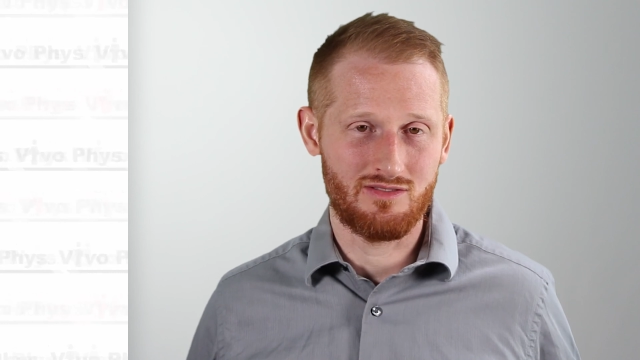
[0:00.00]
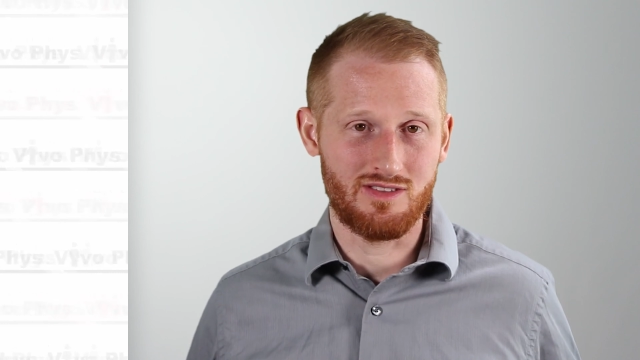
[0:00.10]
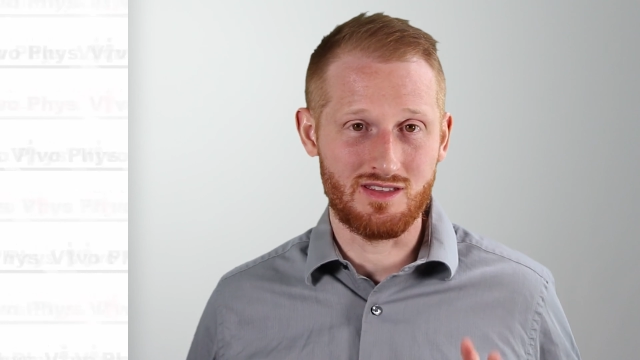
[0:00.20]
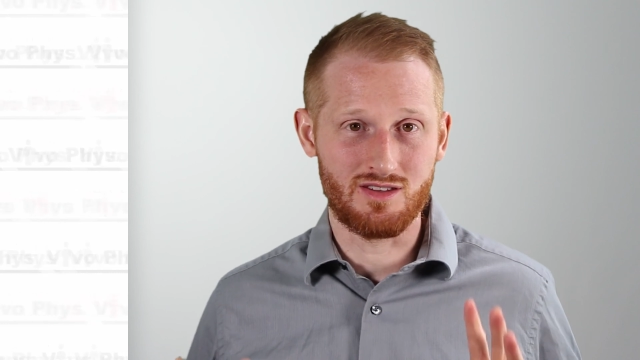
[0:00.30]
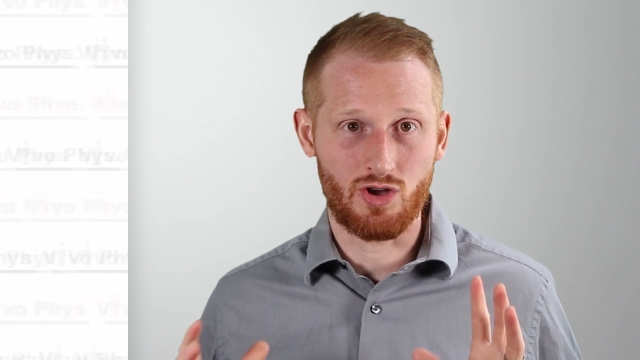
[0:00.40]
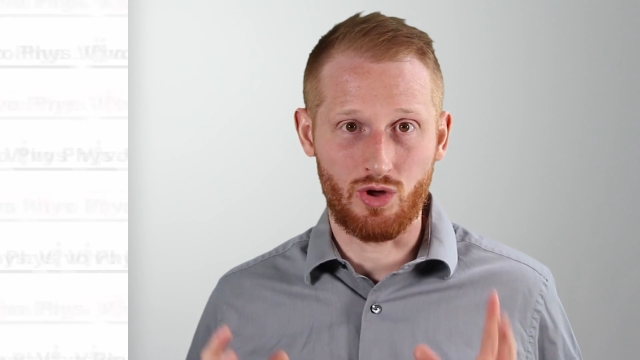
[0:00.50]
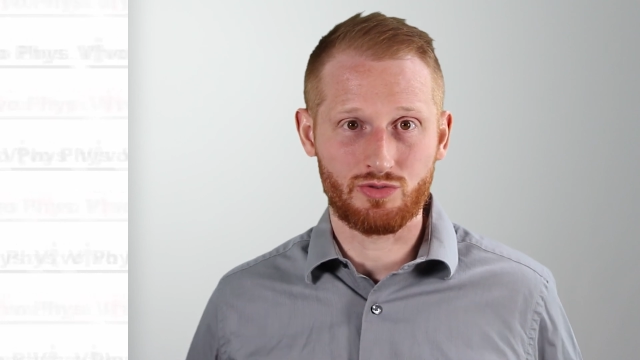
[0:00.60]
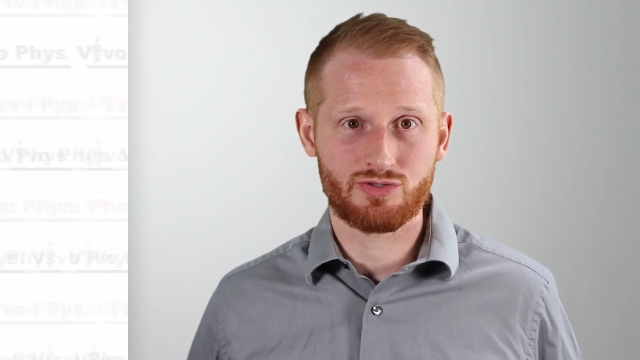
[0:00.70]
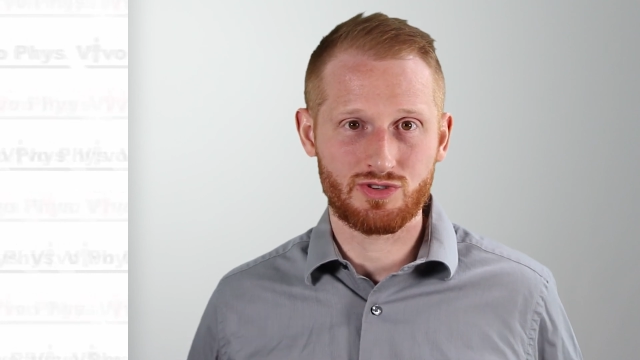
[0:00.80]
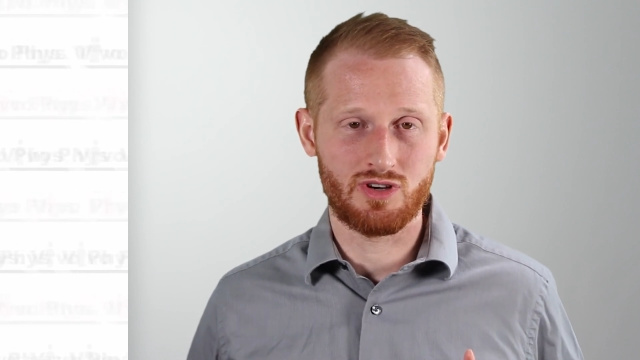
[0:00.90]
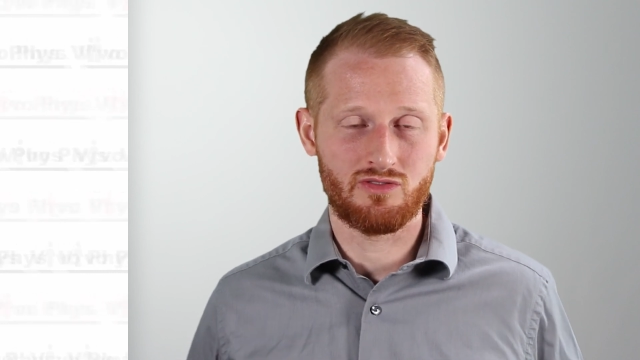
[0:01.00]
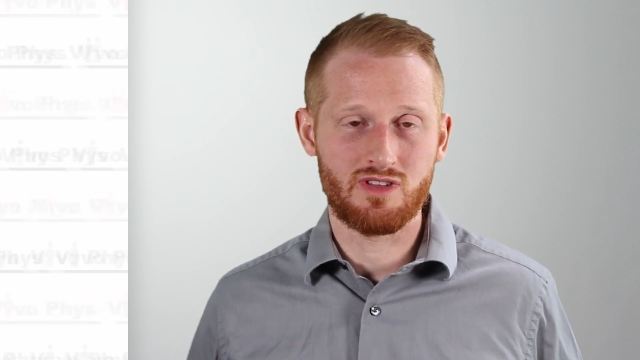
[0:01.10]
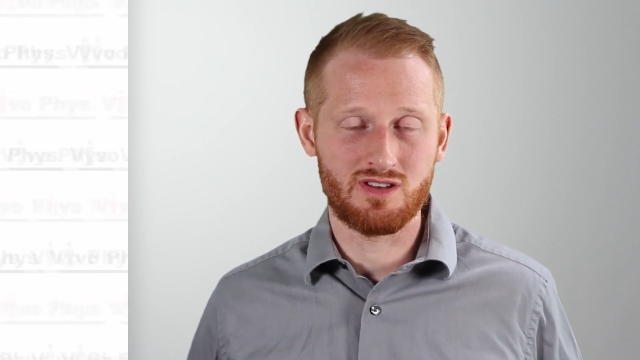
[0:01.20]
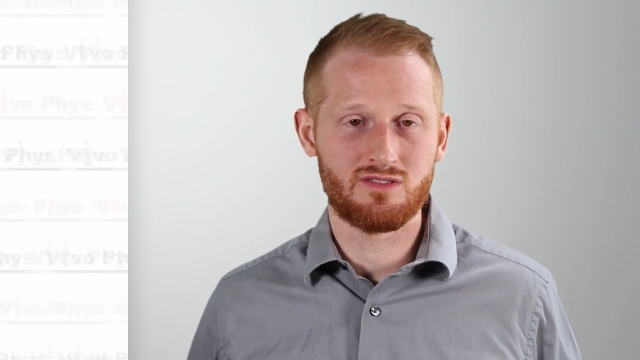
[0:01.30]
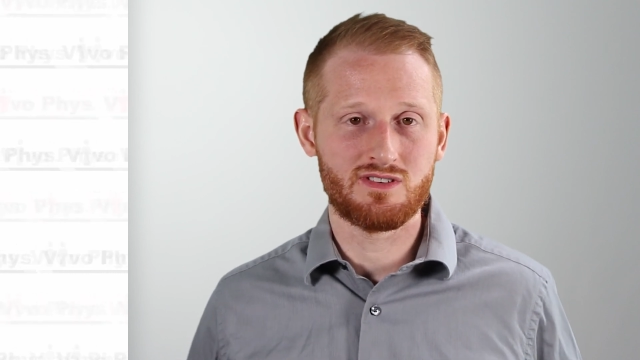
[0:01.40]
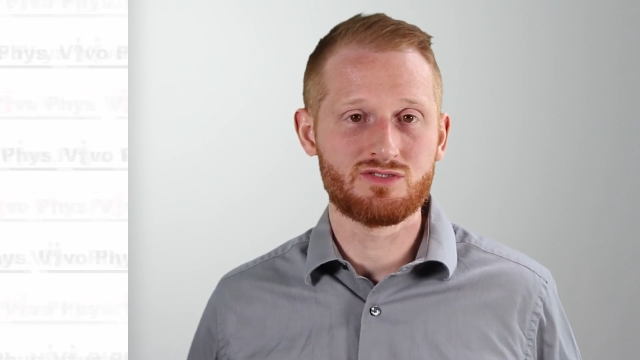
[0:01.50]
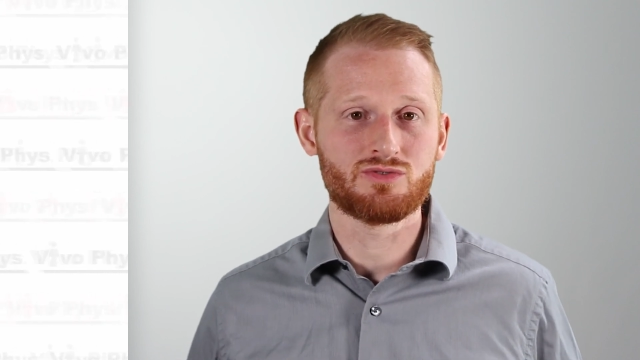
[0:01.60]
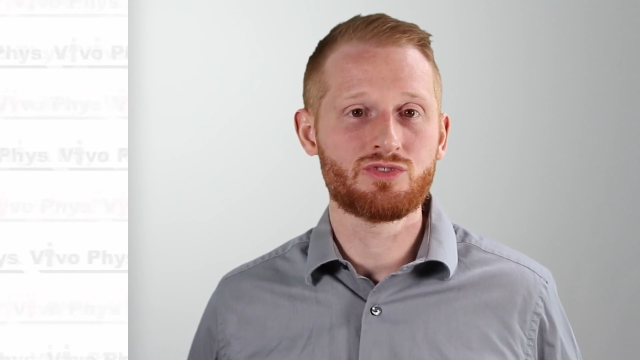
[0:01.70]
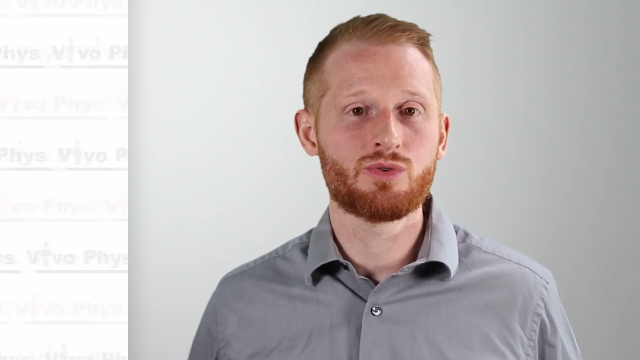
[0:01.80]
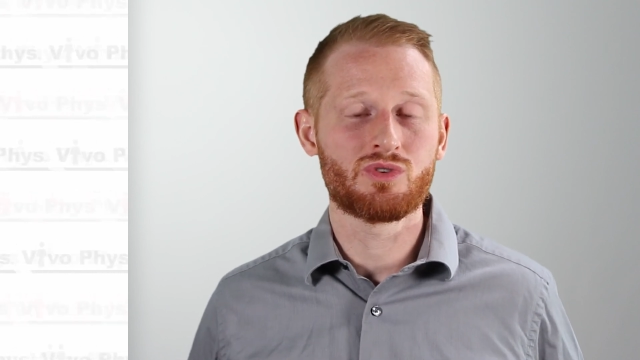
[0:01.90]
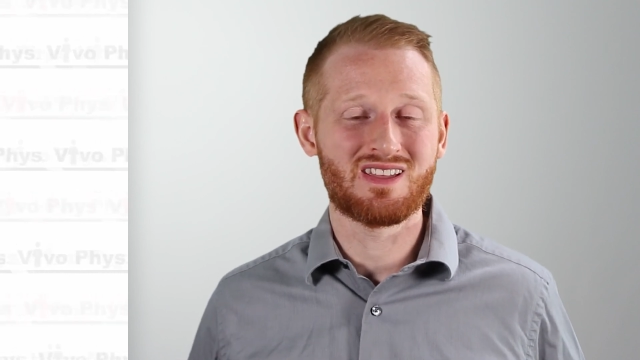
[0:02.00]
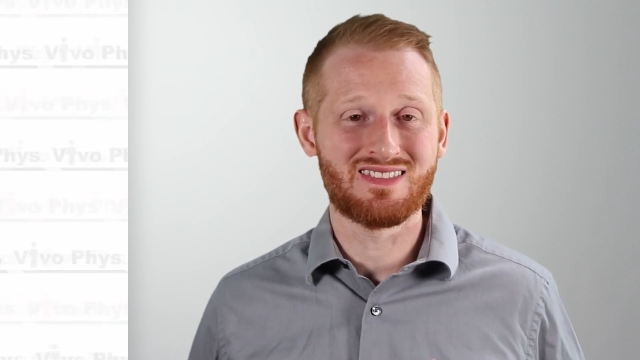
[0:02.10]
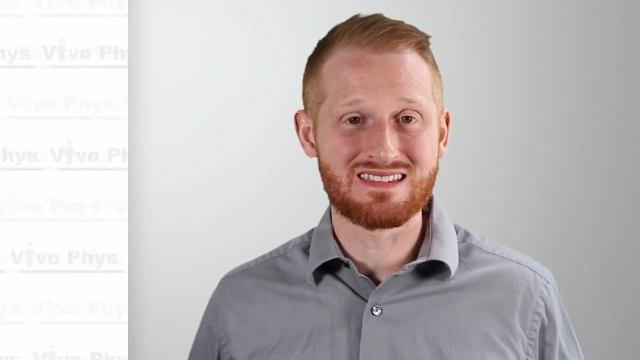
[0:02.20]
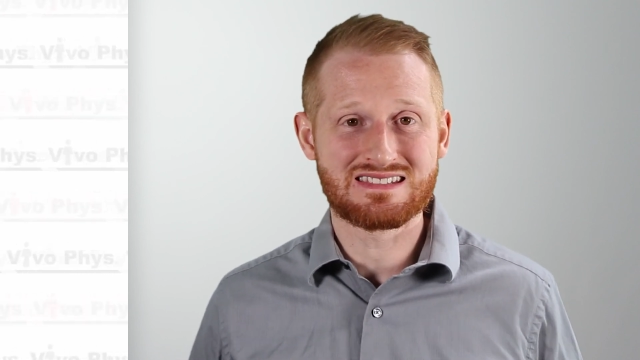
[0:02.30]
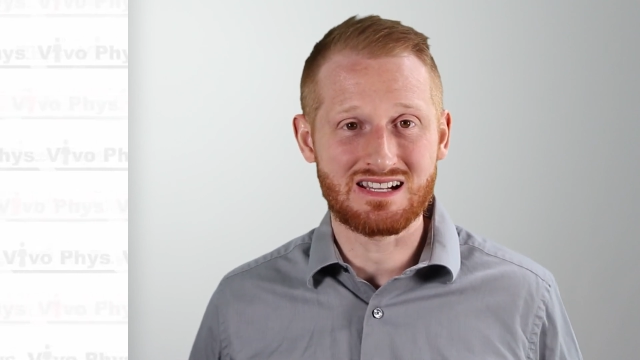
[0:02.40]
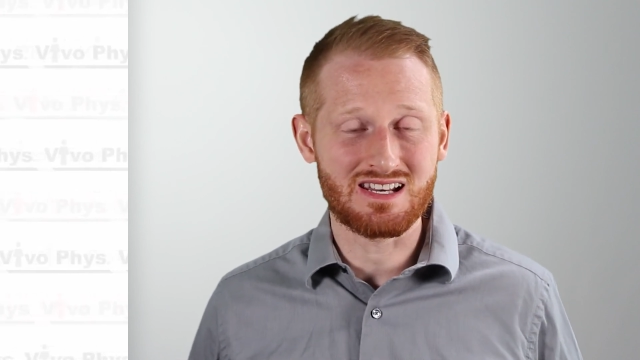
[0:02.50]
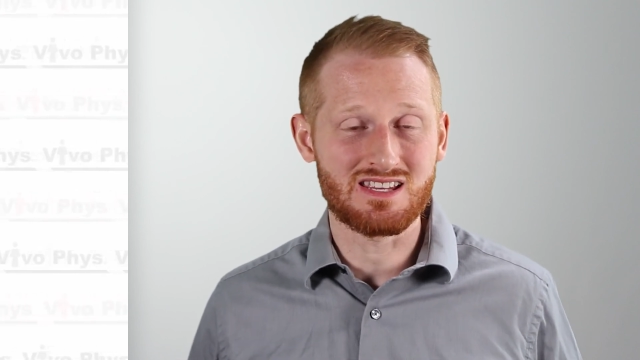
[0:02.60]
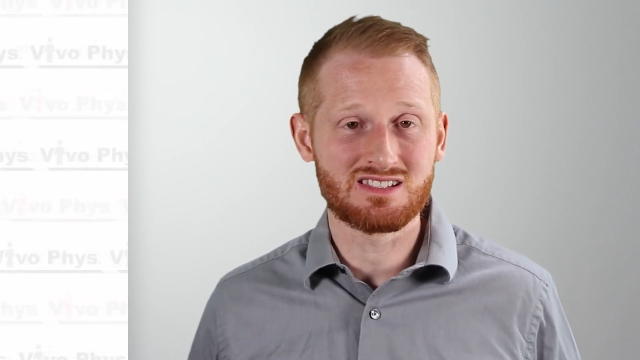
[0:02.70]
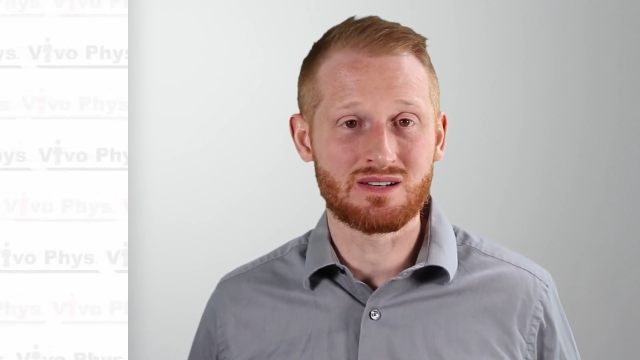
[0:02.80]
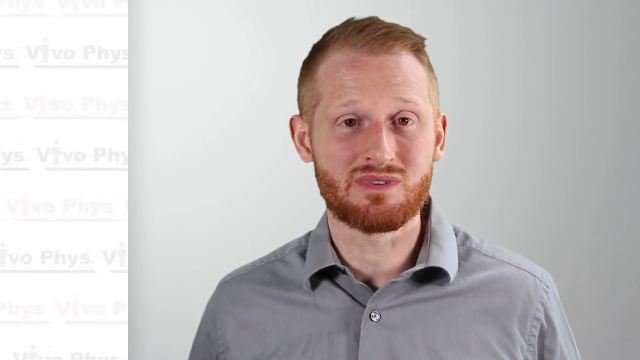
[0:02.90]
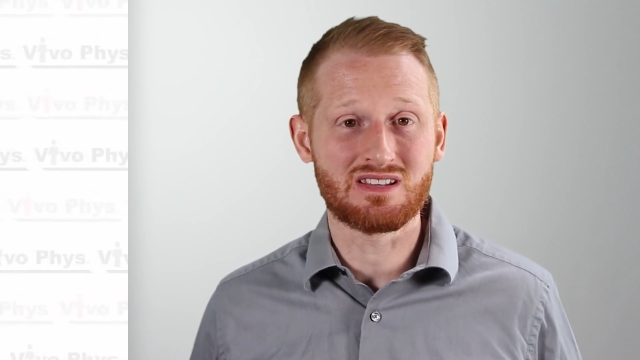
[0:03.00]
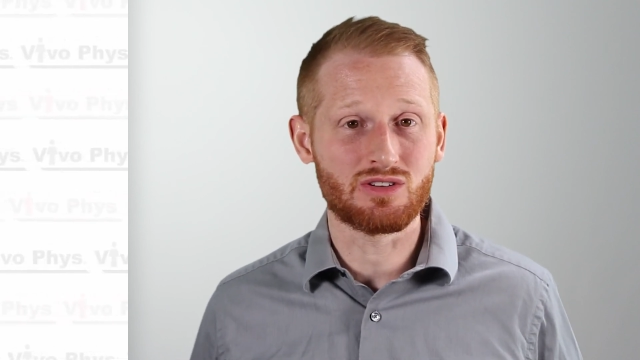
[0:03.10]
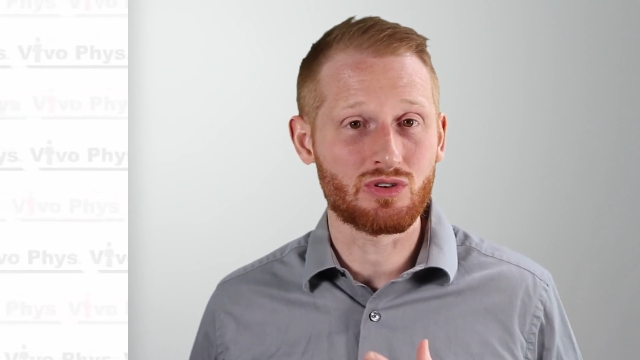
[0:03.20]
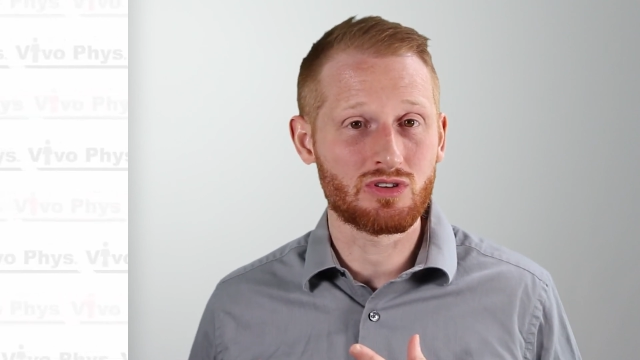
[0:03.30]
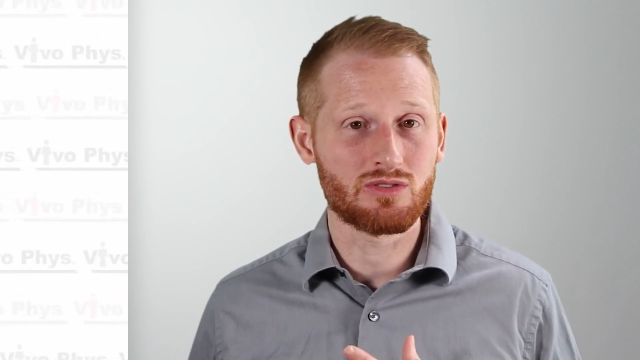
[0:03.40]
the culture of the individuals who were in the study is going to be a little